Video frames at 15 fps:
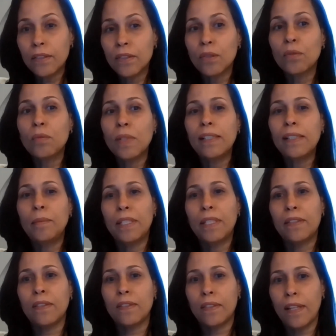to really be
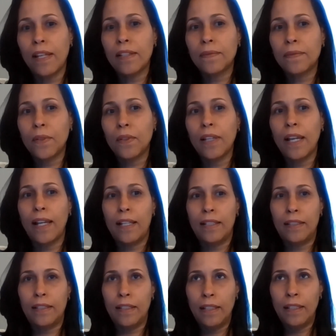successful and